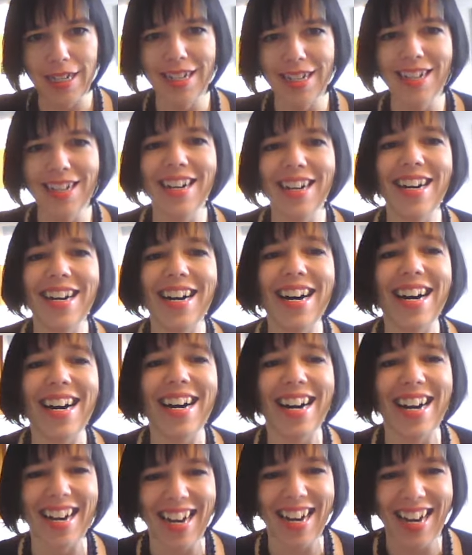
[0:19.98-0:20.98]

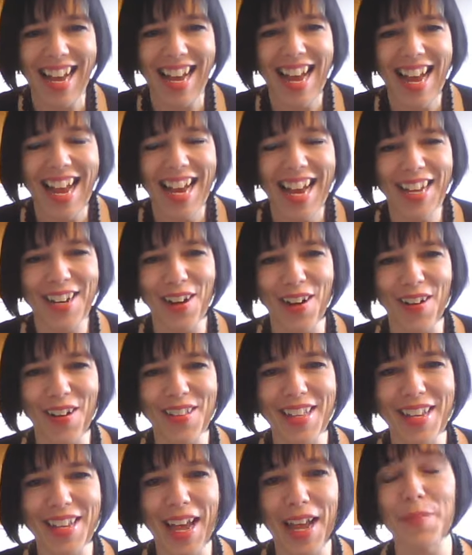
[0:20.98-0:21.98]
and all
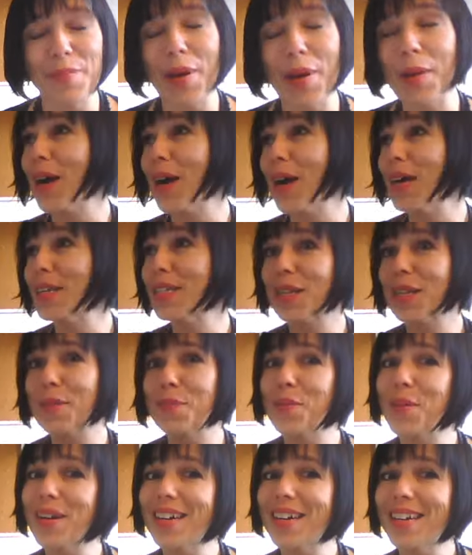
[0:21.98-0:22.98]
the and my project
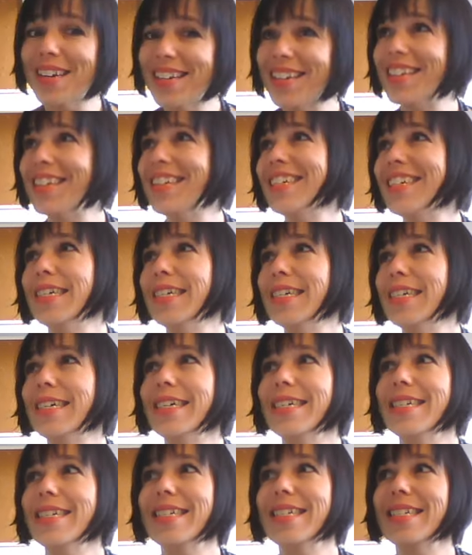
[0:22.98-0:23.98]
board
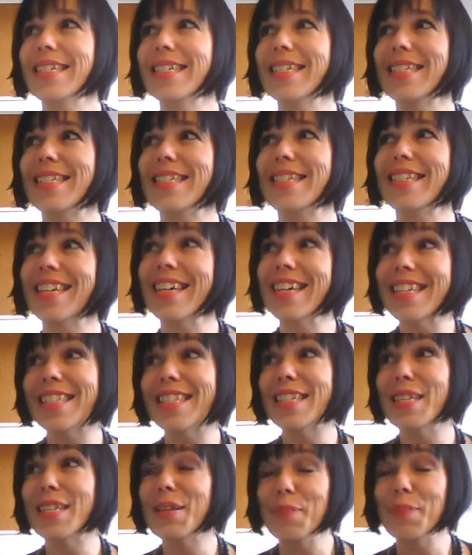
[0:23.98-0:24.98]
is
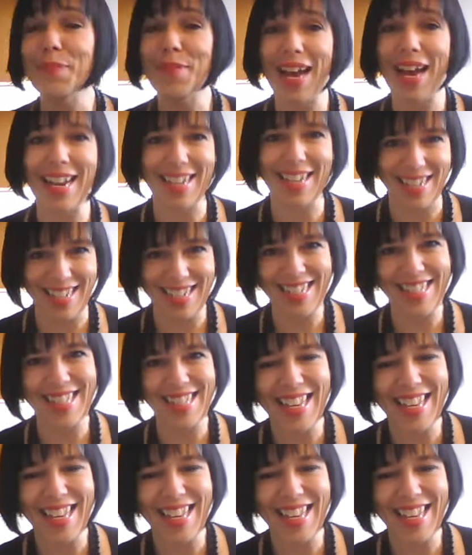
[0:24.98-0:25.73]
just magnets.